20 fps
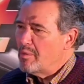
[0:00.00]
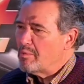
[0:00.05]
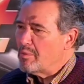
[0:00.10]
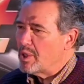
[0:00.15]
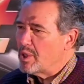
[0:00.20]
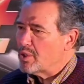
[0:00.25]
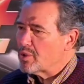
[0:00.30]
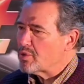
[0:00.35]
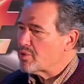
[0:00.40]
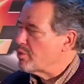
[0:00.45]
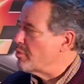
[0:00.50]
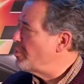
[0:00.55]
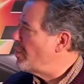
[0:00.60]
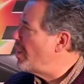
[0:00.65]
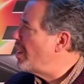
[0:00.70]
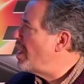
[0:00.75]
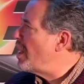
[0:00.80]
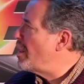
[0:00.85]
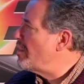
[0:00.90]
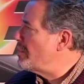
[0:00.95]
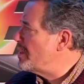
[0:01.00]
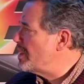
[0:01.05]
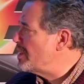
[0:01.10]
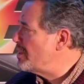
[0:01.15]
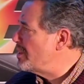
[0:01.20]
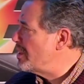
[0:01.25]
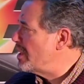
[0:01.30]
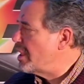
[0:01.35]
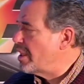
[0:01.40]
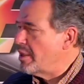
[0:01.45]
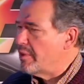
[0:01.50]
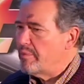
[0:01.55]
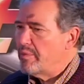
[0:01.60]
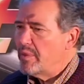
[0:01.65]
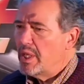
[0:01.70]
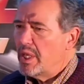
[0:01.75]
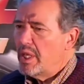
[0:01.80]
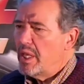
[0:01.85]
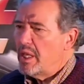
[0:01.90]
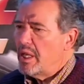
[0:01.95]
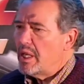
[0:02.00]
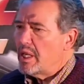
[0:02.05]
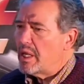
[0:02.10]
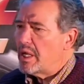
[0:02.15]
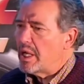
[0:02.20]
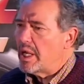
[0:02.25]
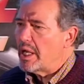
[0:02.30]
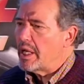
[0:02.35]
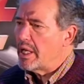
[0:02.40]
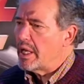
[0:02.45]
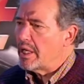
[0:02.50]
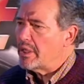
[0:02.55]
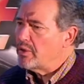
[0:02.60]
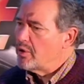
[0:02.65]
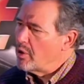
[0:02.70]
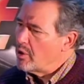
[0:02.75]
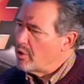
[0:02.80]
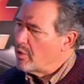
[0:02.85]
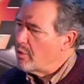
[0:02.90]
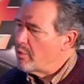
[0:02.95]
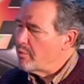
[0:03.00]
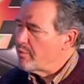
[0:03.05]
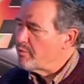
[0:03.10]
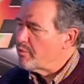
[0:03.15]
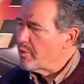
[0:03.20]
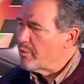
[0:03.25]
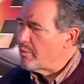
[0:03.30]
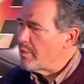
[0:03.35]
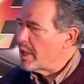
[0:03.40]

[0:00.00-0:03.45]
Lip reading: Minister Muhammad. I know from